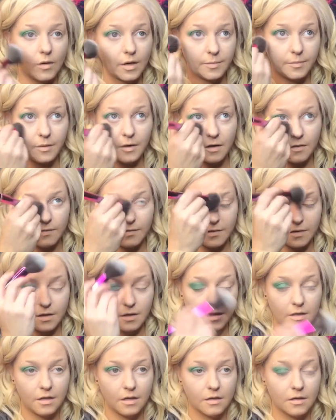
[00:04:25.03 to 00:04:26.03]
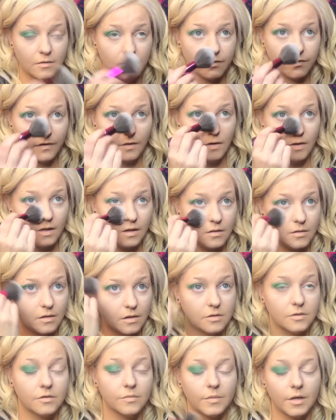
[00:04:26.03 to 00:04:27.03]
wipe off any of the
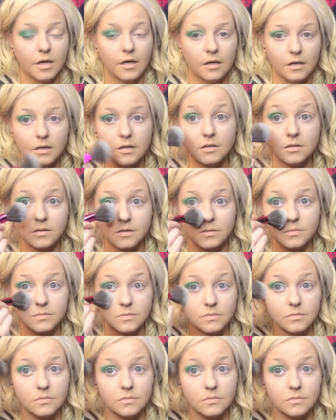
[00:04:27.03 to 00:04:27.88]
fallout under my eyes.